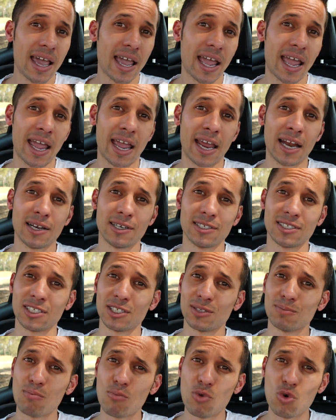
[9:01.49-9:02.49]
and
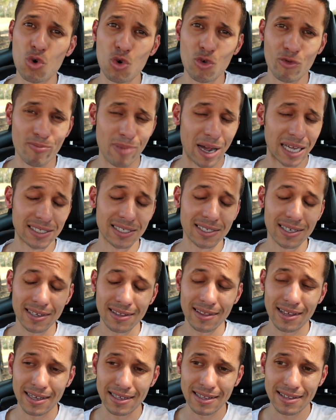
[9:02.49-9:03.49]
just move
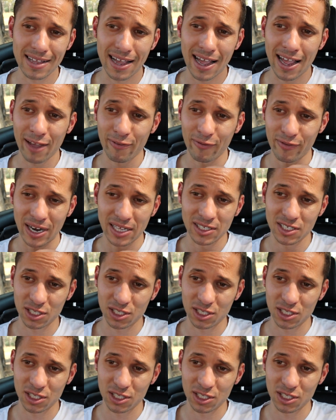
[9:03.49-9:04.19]
basically the entire front